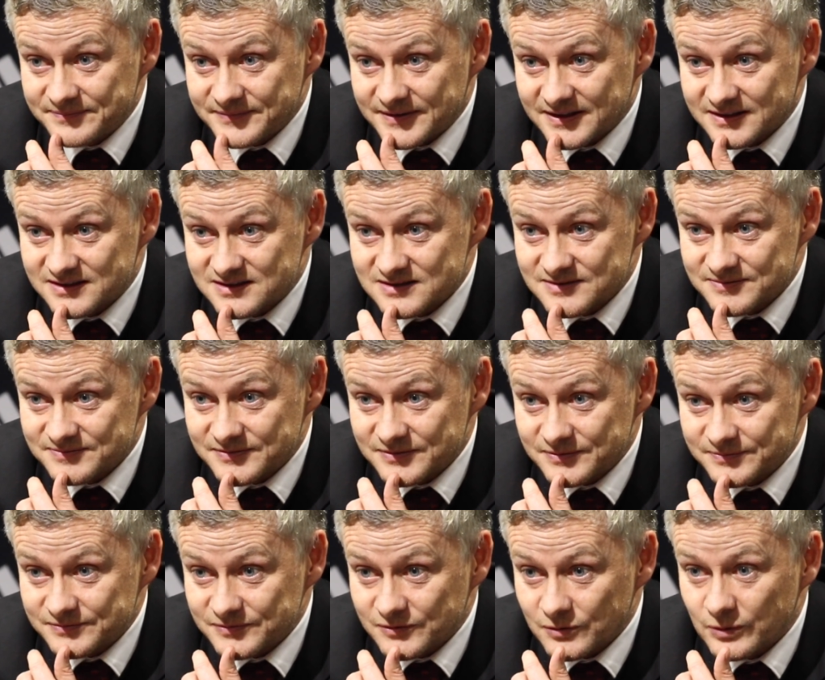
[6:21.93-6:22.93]

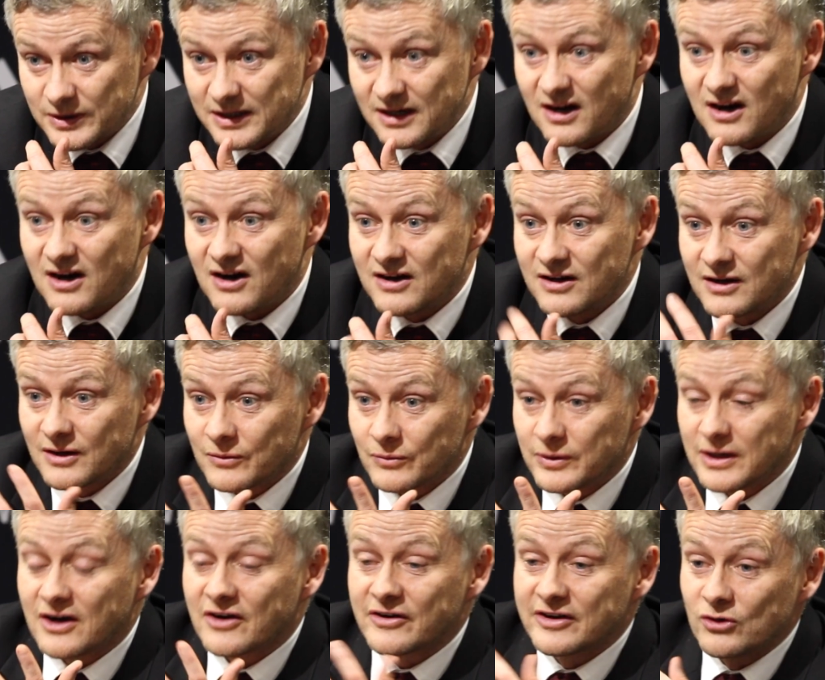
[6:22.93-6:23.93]
We
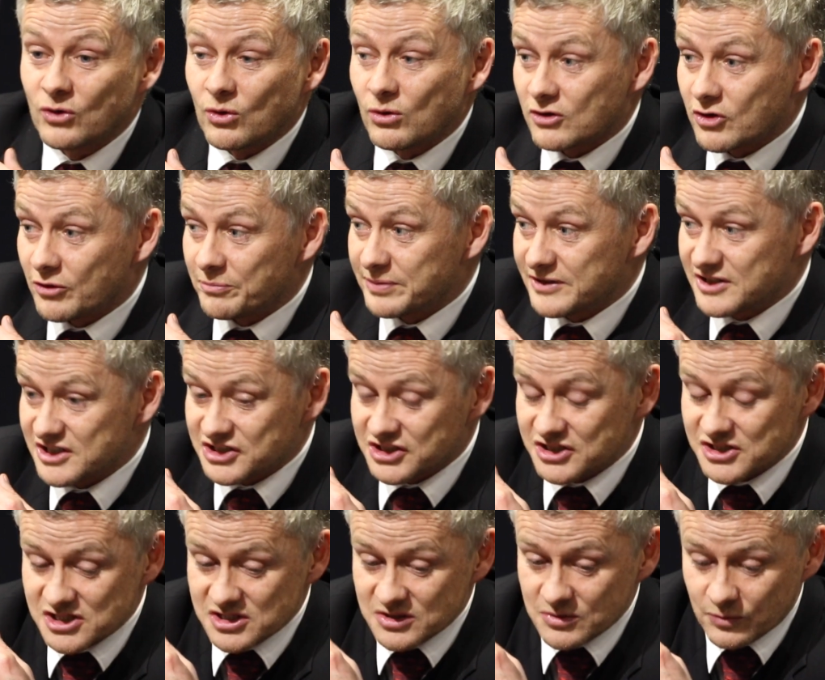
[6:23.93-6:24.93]
are in all
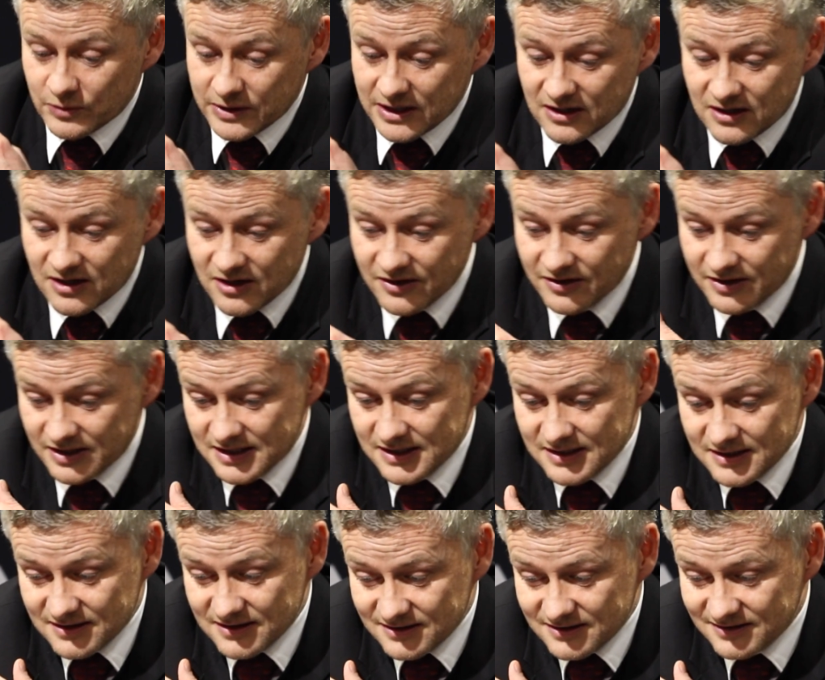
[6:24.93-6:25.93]
competitions. We are
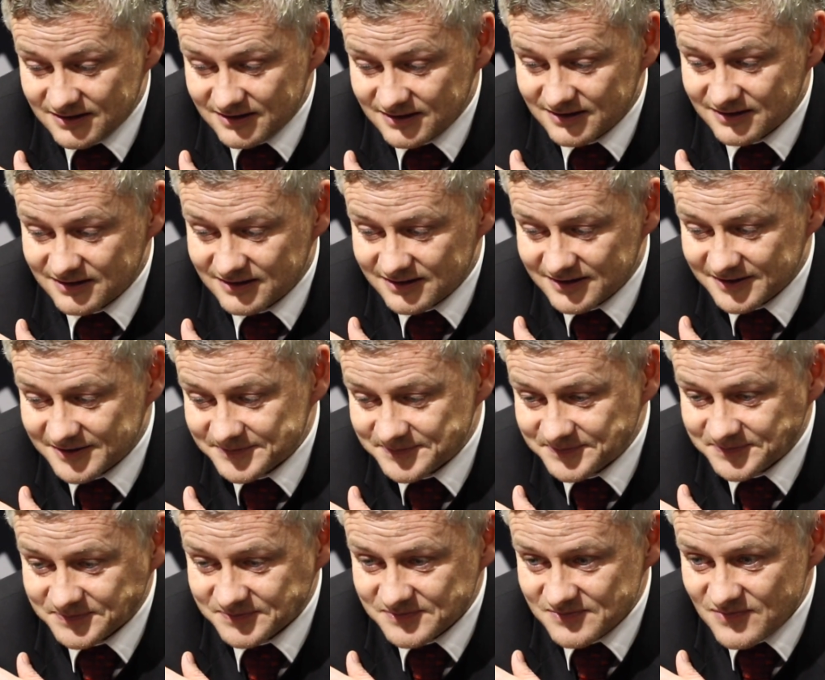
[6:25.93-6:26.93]

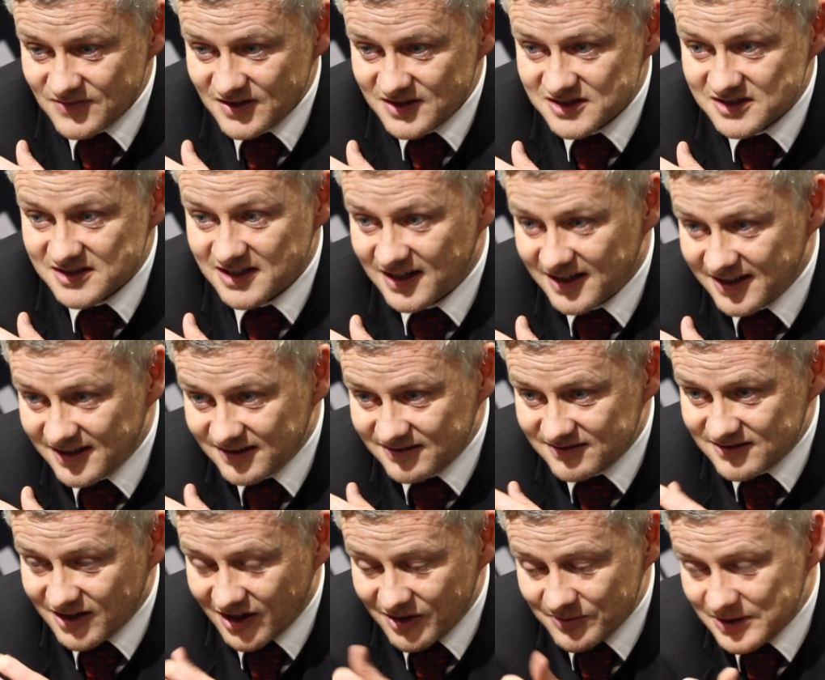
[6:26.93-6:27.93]
still in
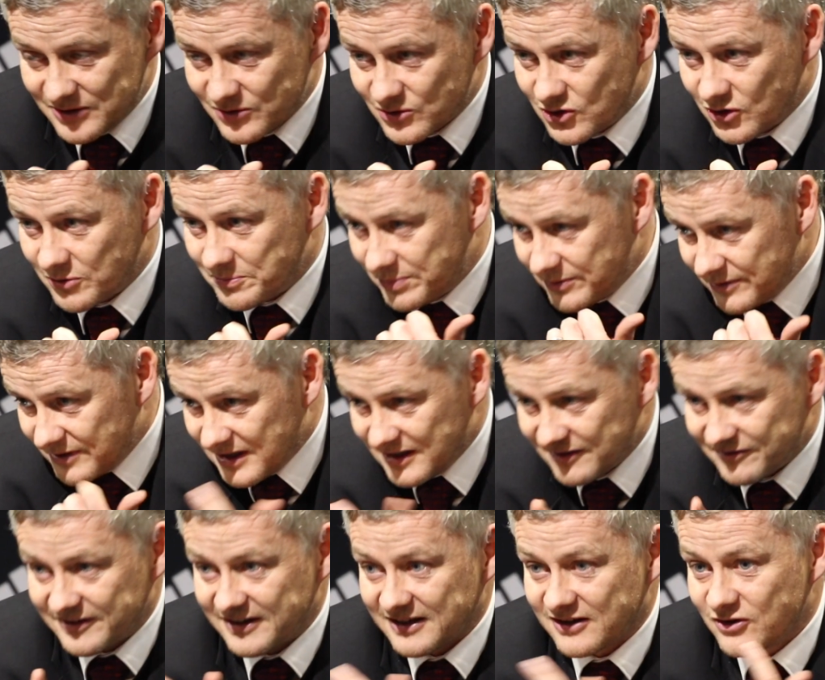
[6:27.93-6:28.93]
Carabao Cup,
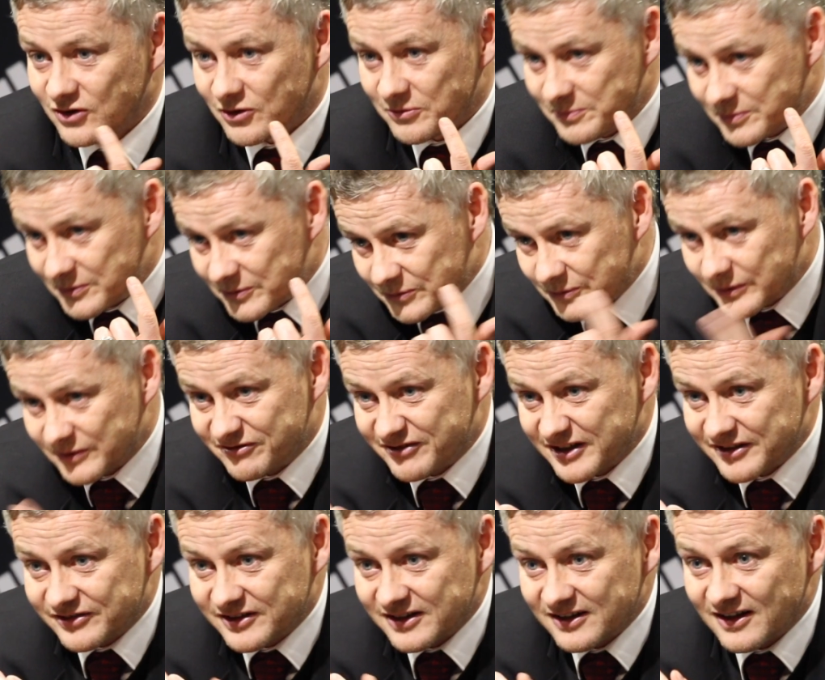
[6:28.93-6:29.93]
FA Cup. We're
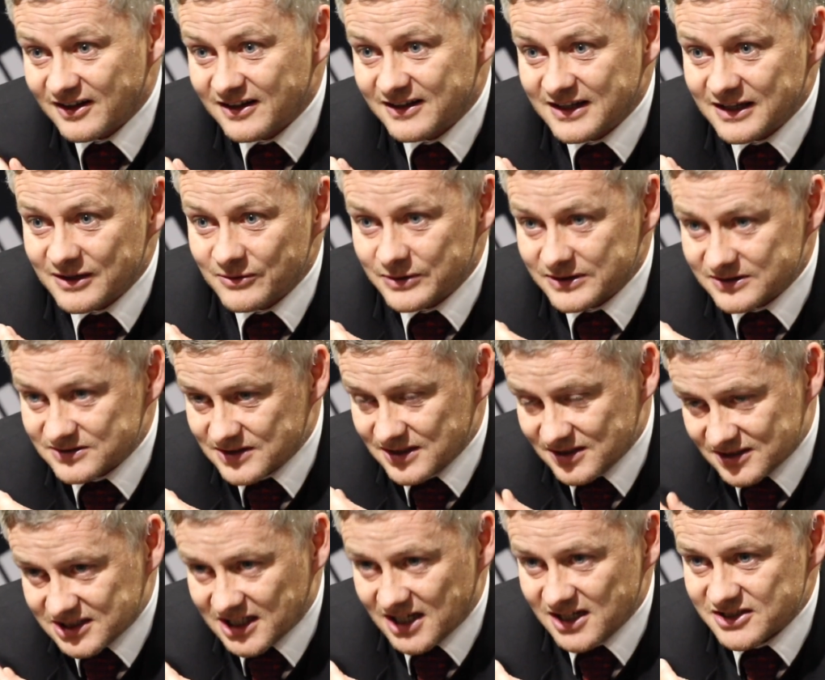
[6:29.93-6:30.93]
fifth in the league. We're
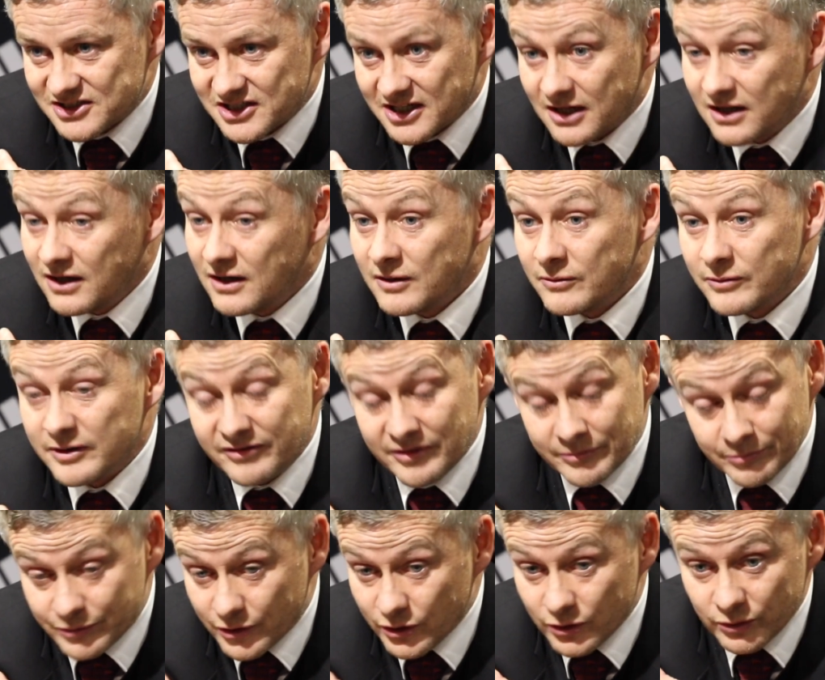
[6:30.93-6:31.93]
still challenging. We've
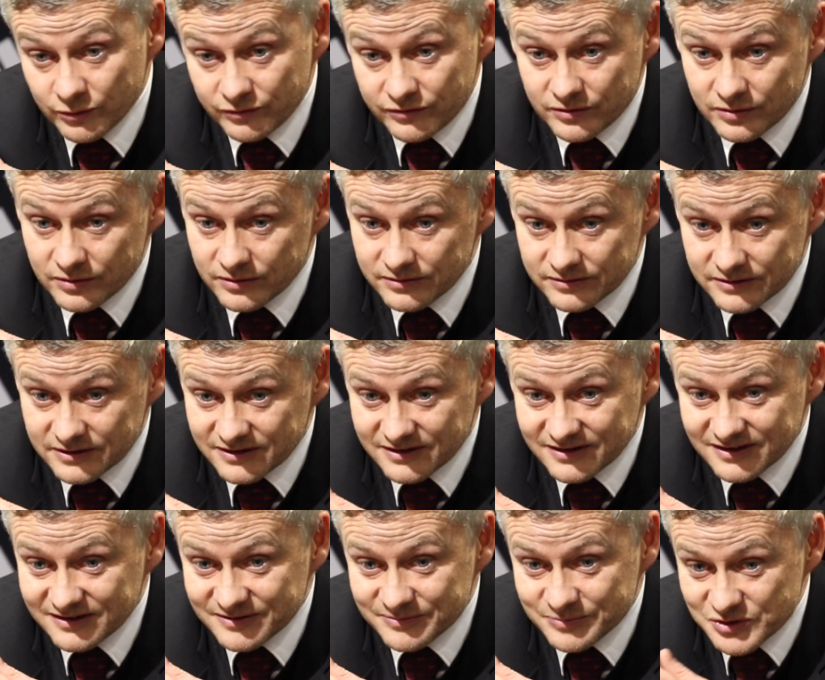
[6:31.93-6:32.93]
improved
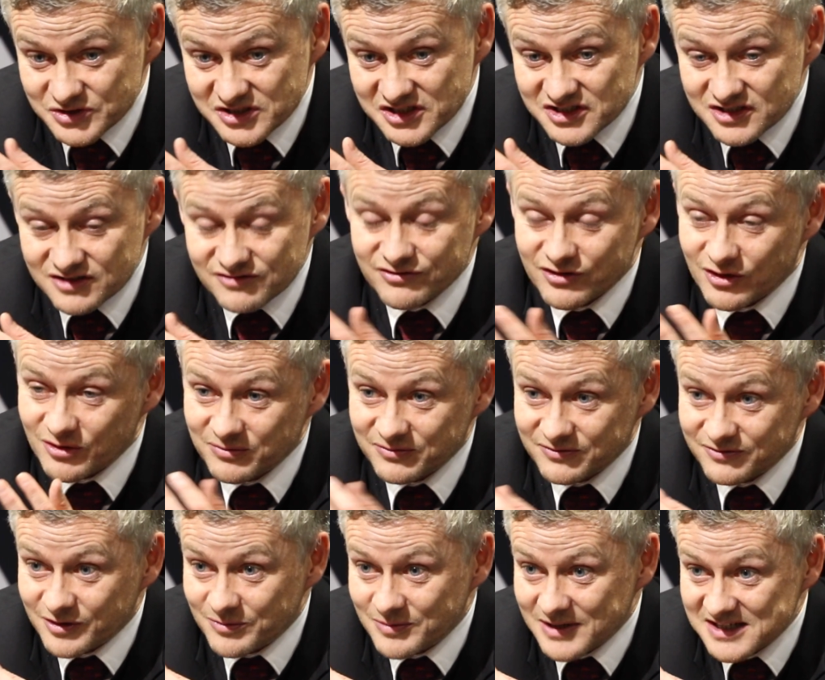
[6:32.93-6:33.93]
position from
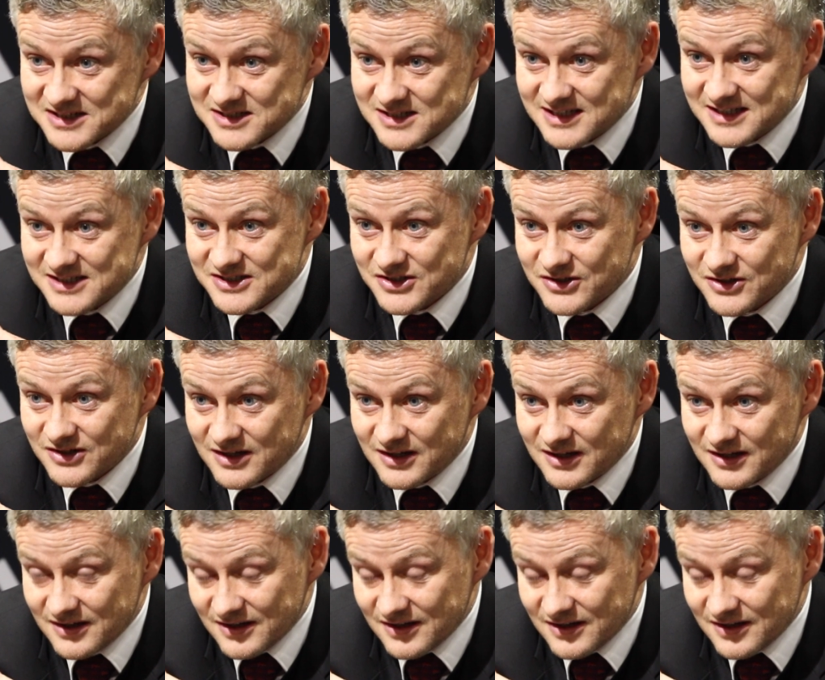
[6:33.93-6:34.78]
last season.